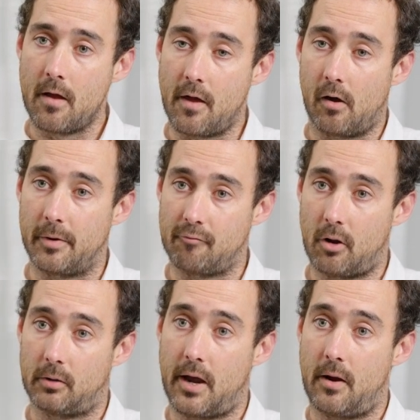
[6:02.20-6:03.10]
That will be
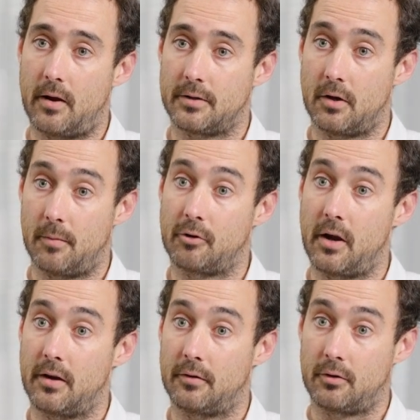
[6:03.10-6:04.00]
rolled out as an
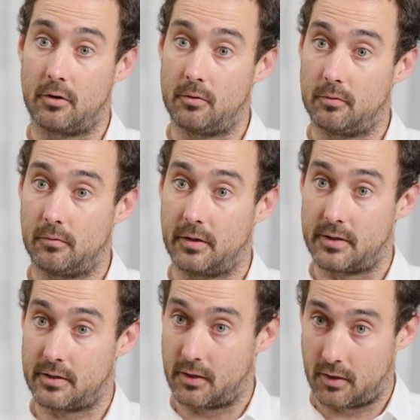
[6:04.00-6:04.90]
upgrade to
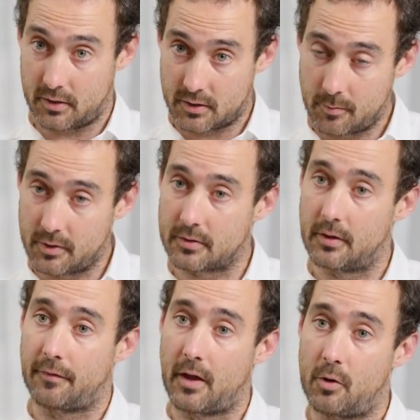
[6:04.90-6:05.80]
existing customers
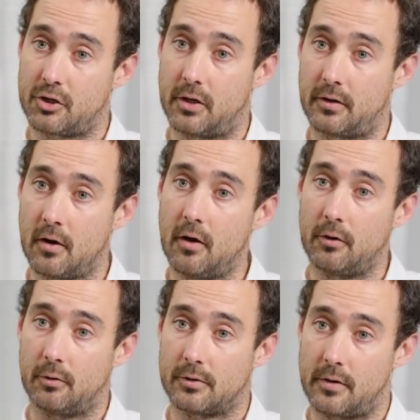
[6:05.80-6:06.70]
if they wish it,
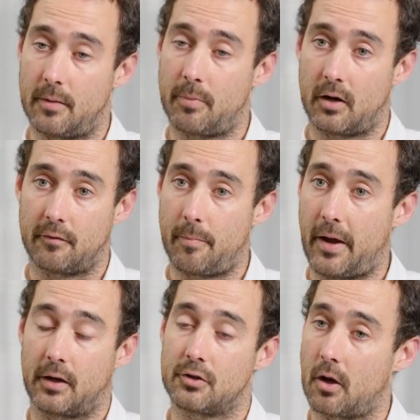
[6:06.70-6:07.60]
and also then part of the
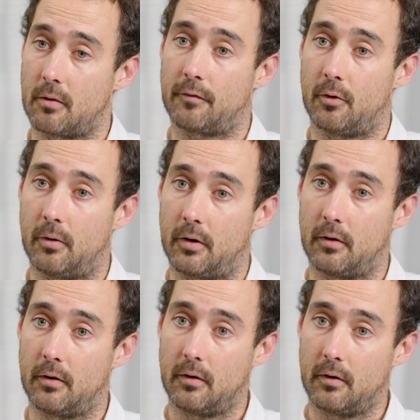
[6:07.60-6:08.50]
package going forward
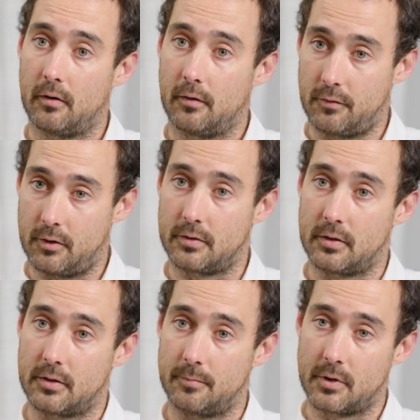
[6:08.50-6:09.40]
for new
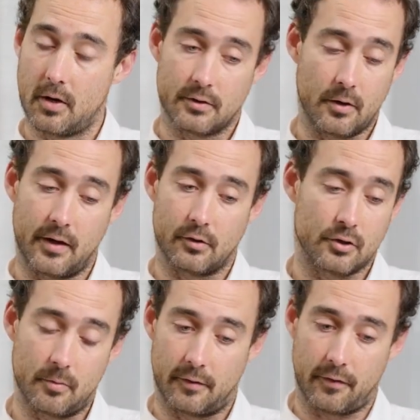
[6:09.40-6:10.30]
systems. So the
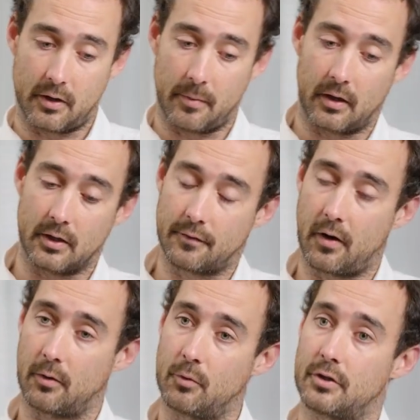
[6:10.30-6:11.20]
instrument fundamentally is
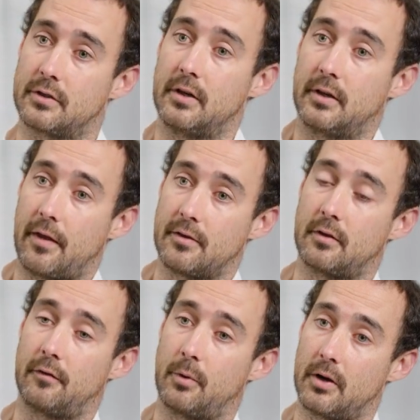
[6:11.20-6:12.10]
fine. We just need to get the
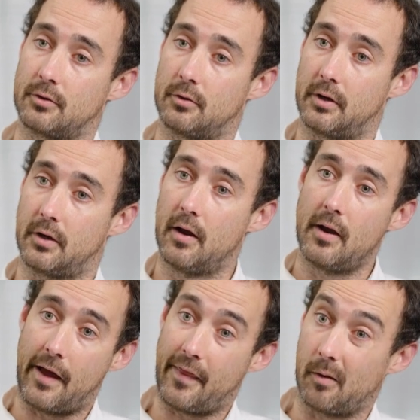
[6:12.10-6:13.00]
software sorted,
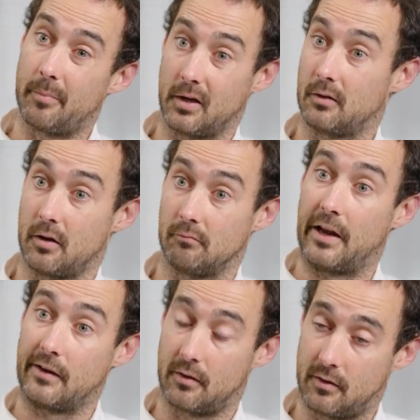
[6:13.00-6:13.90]
and that will be done
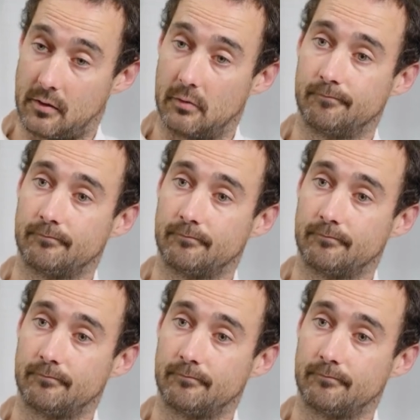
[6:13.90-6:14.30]
later this year.